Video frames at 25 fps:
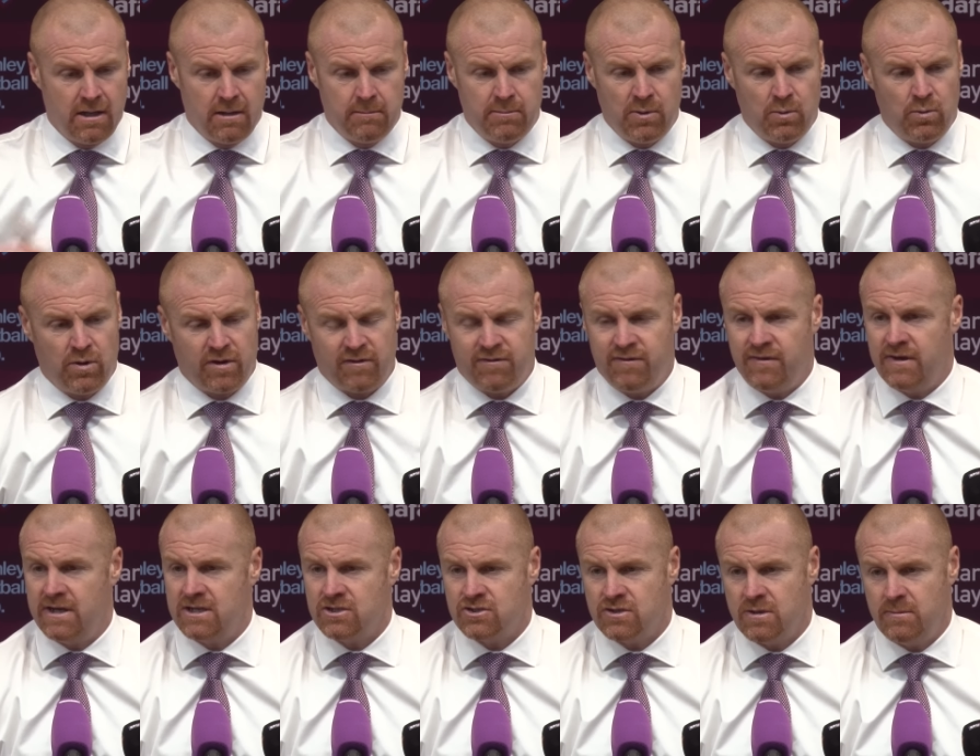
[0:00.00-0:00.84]
But what a
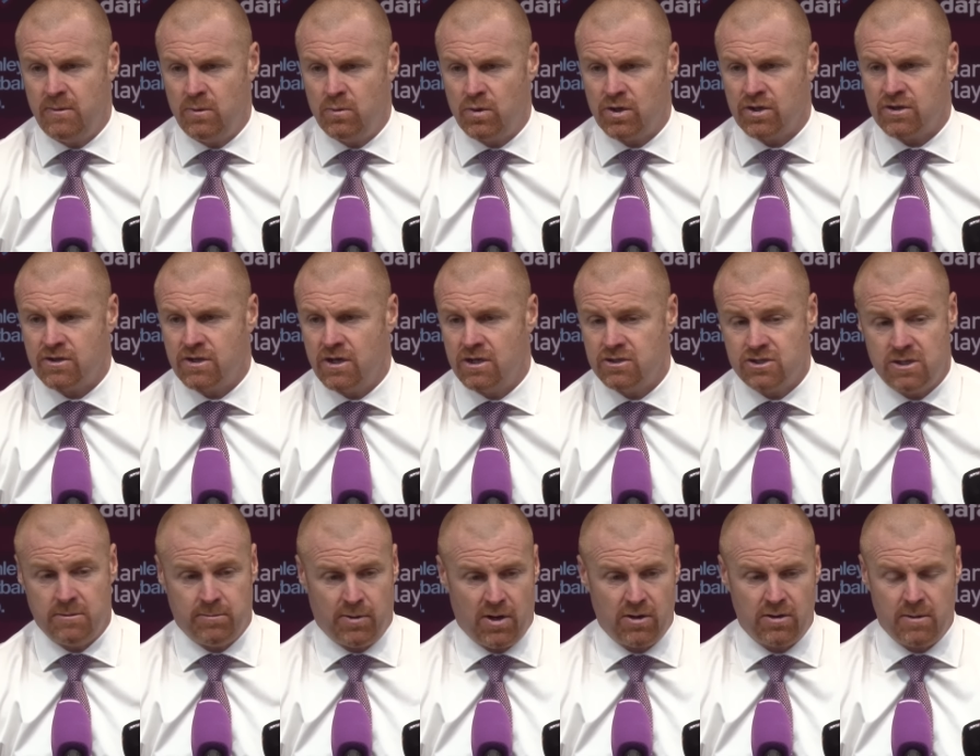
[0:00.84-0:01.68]
finish. I mean, what a touch.
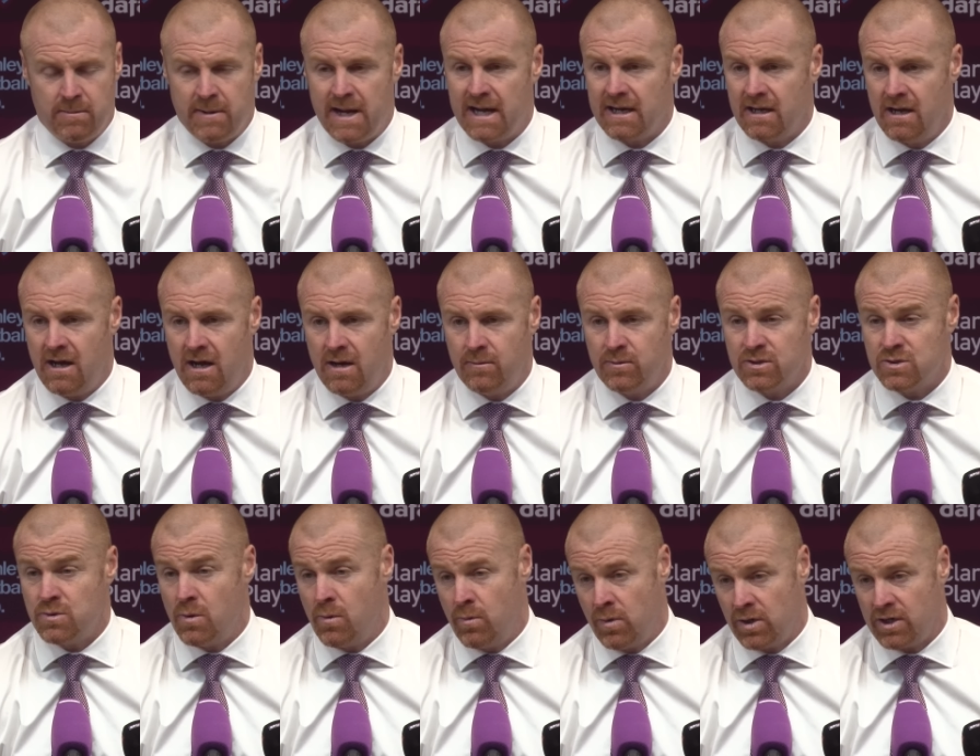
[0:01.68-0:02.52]
He broke the back line,
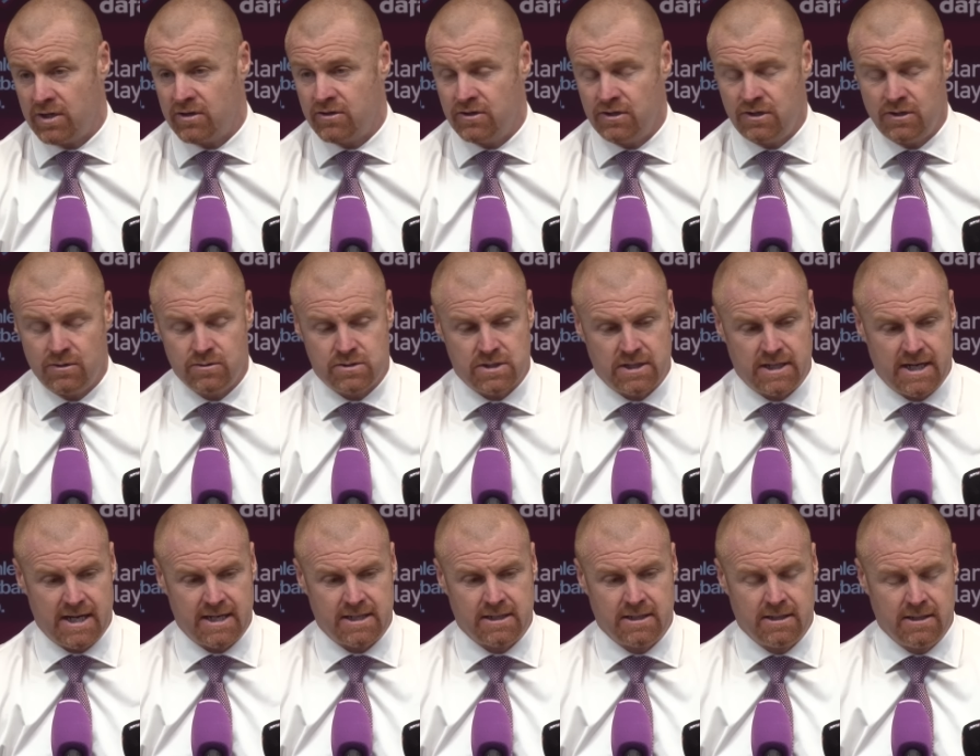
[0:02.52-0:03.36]
which we wanted to do
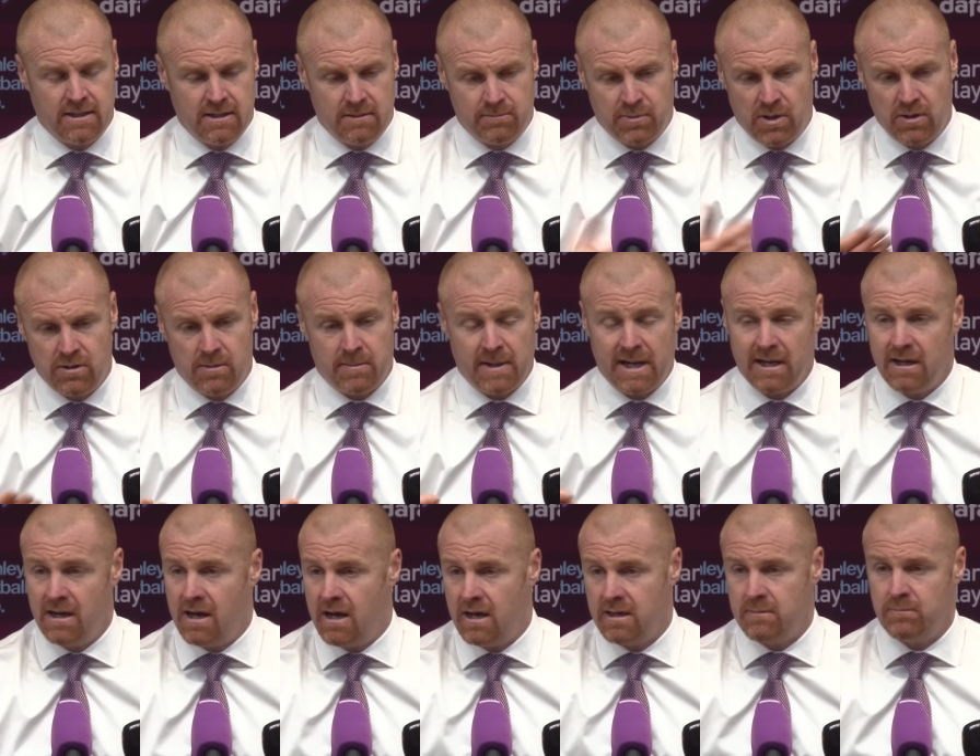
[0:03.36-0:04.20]
today. He broke the back
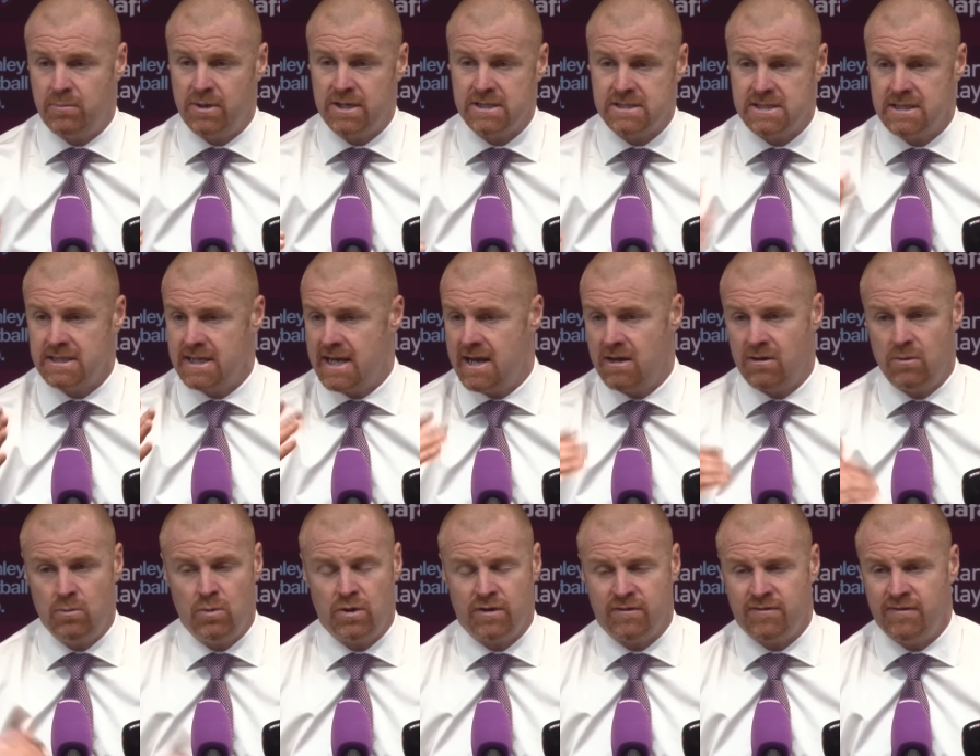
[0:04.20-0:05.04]
line, brings it down,
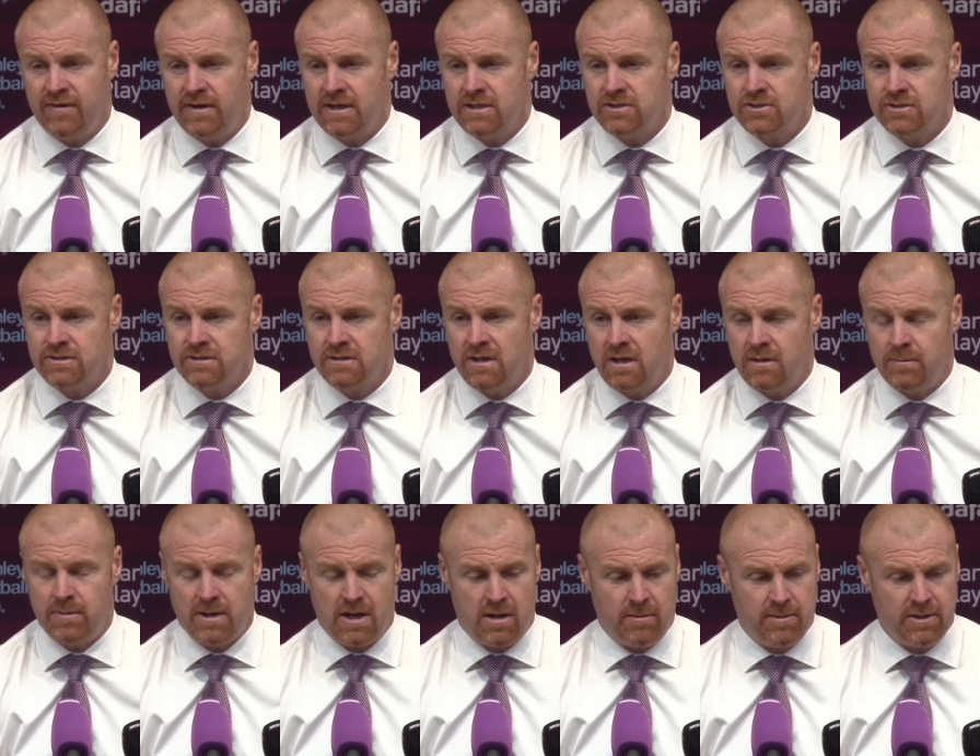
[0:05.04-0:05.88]
and what a finish.
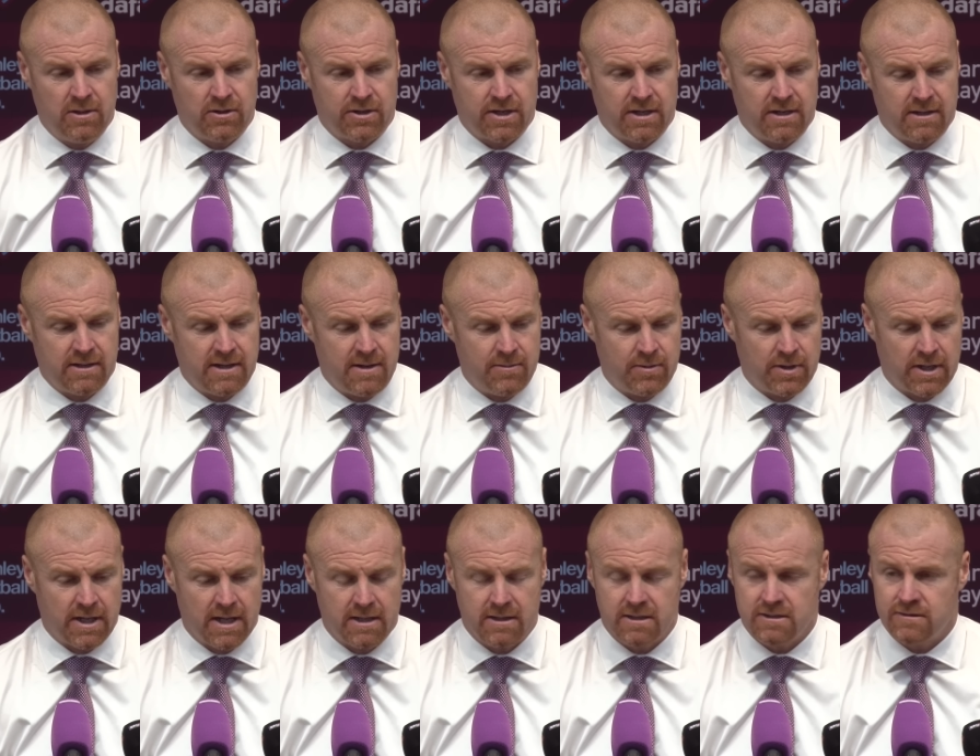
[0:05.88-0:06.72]
I'll, I'll be looking at that one
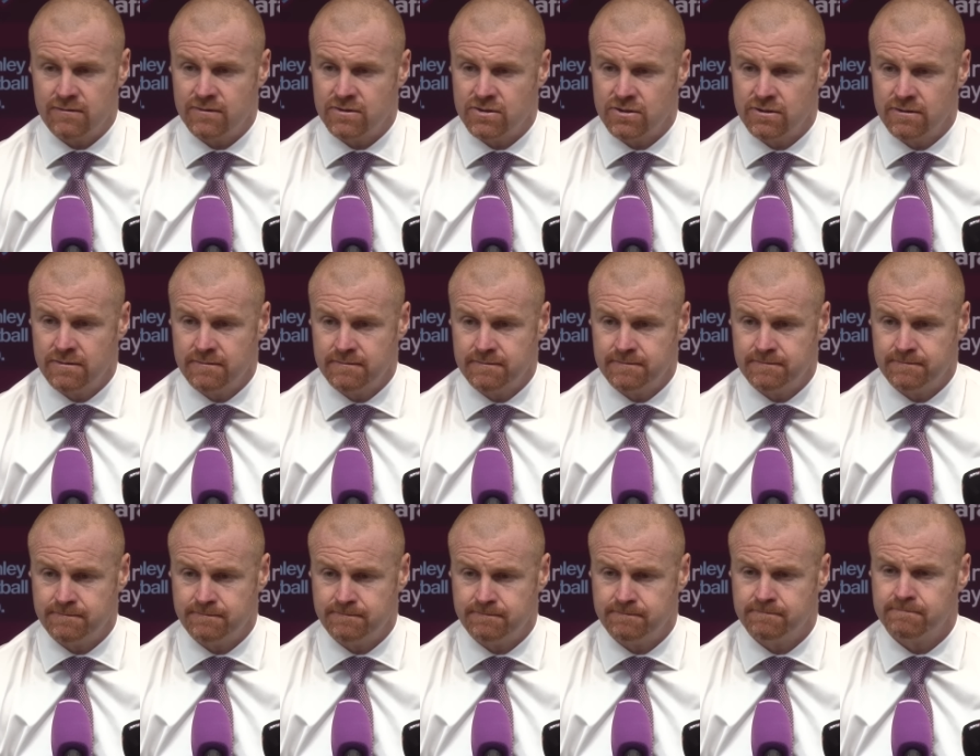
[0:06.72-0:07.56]
again, that's for sure. Is, that,
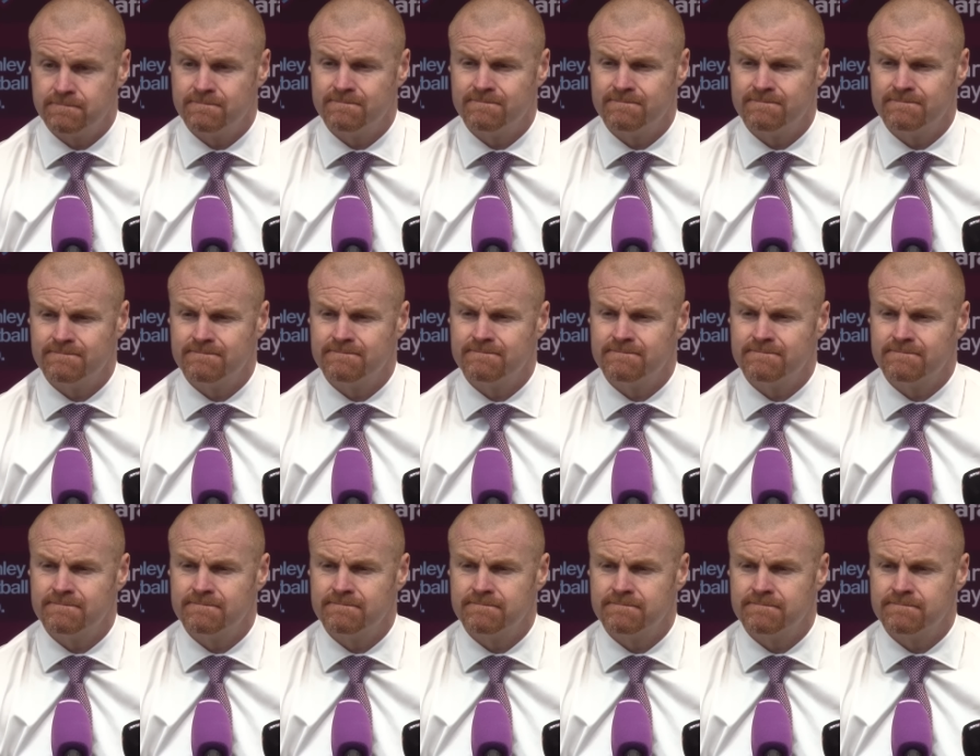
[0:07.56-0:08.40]
is it ten,
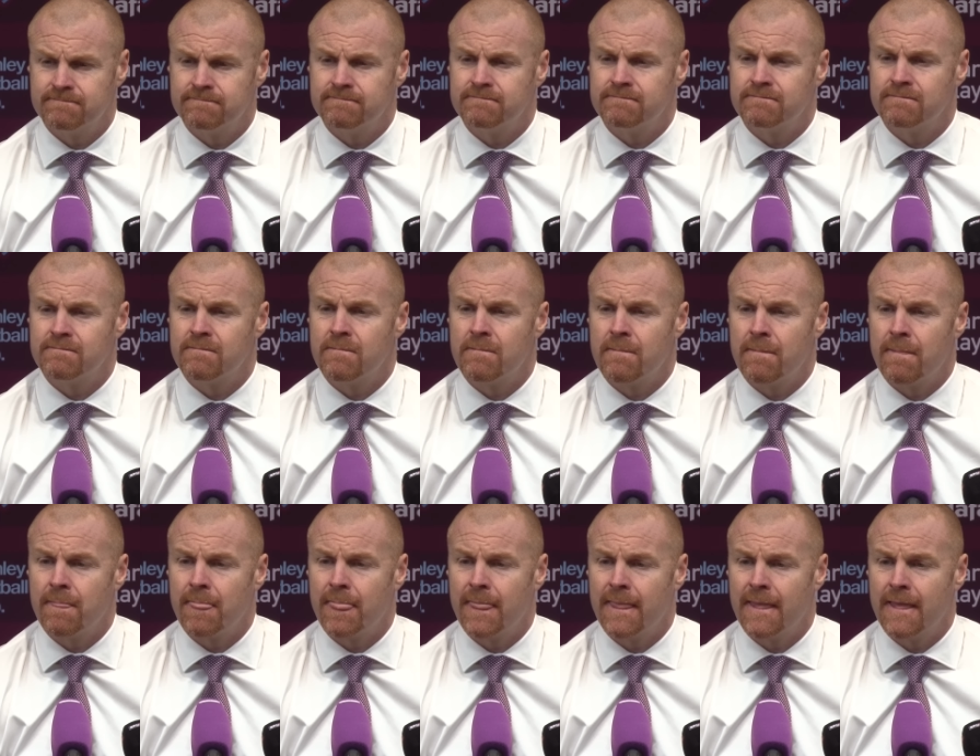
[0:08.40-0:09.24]
ten separate
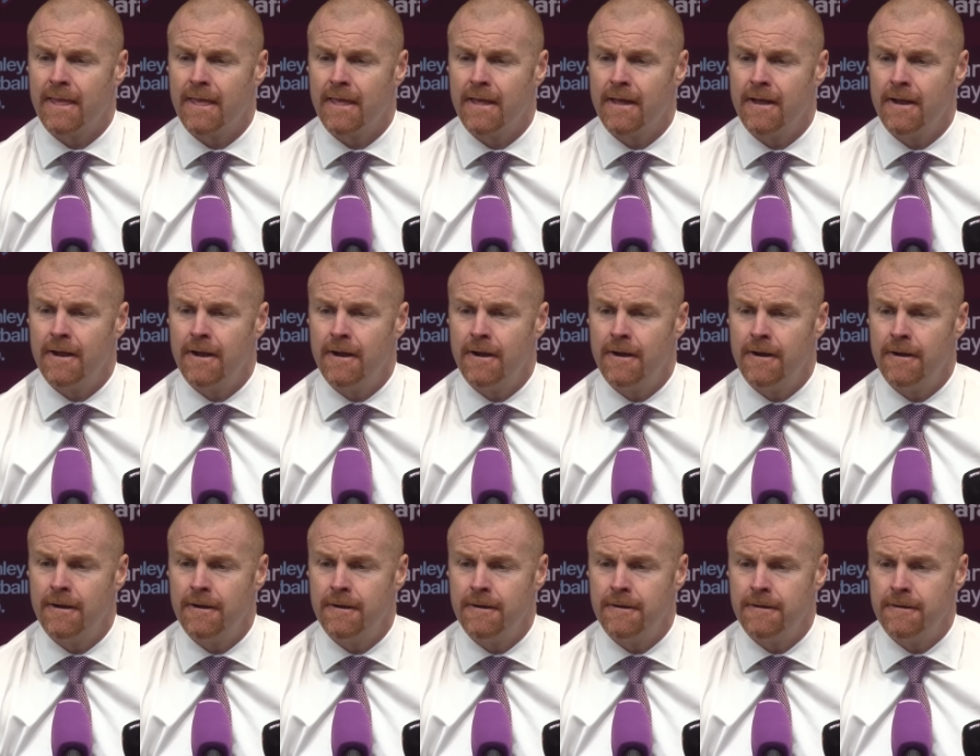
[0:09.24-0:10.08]
goal scorers or
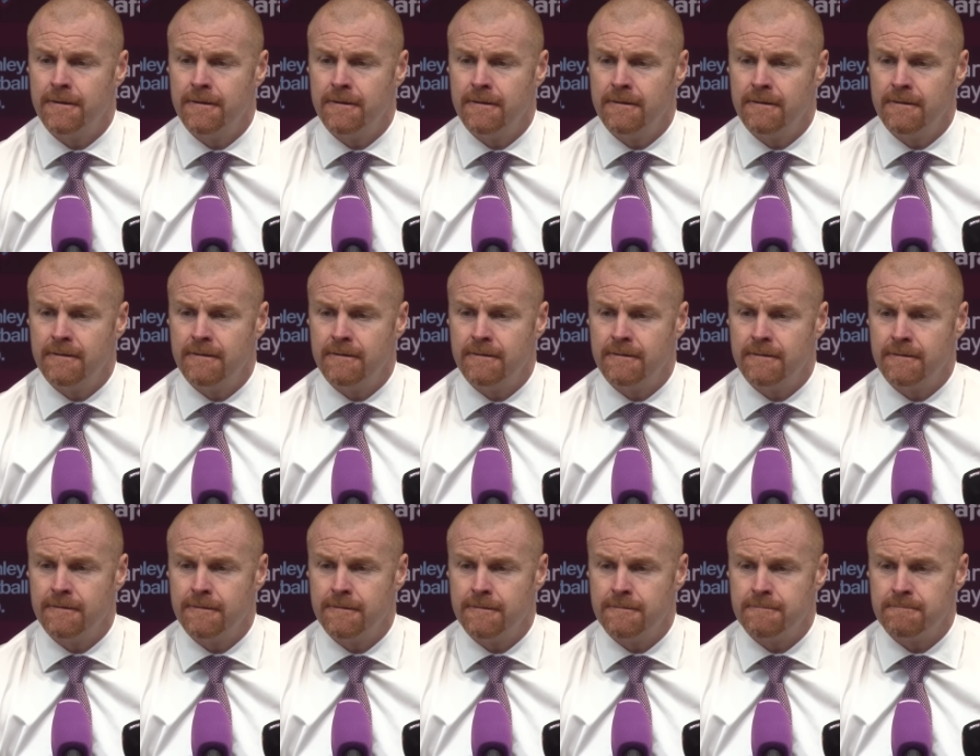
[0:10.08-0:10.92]
something like that? You're not just
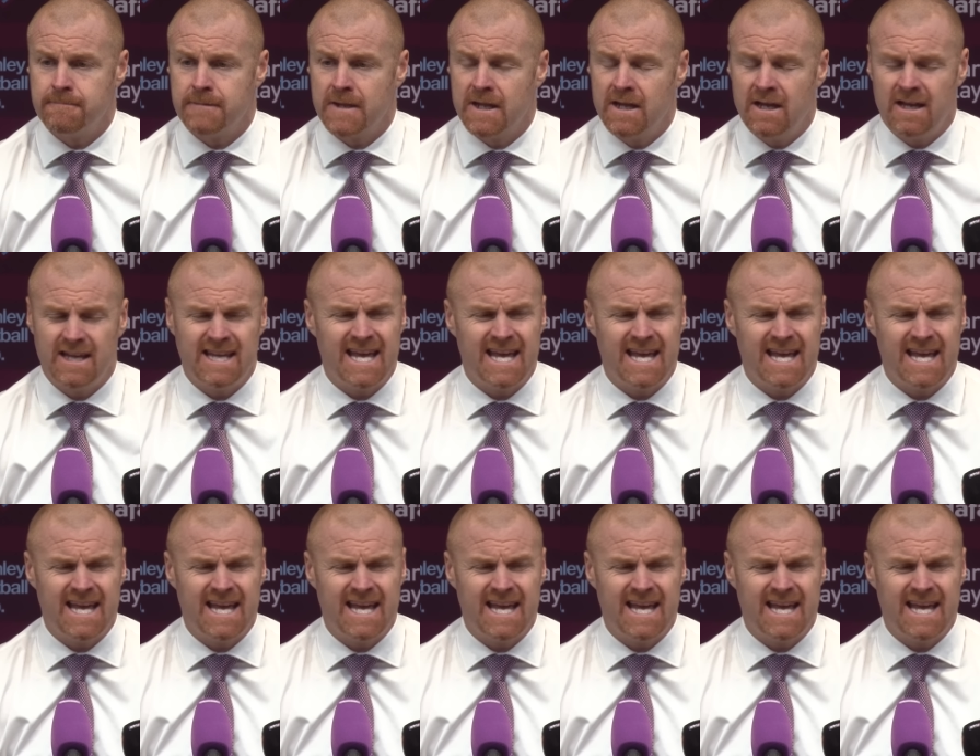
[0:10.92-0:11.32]
like relying on...